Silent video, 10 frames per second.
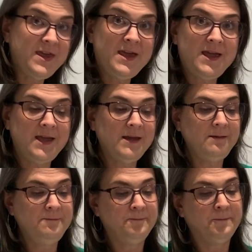thing
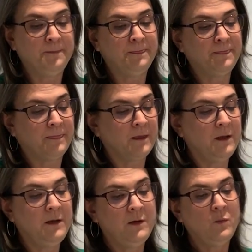
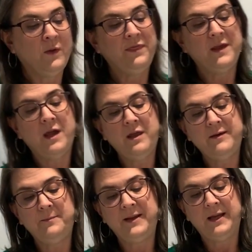with the
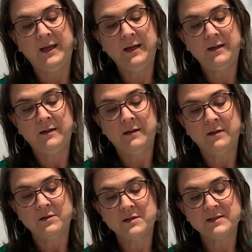other bead.
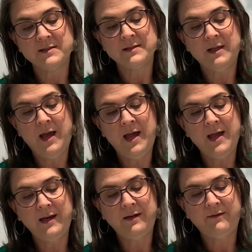Just
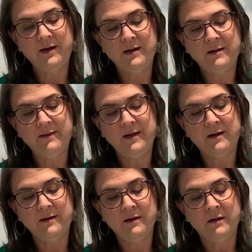slide it right on
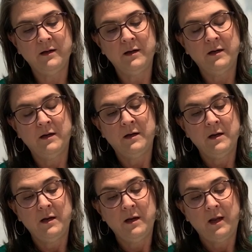there
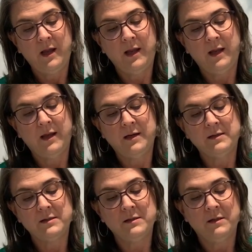and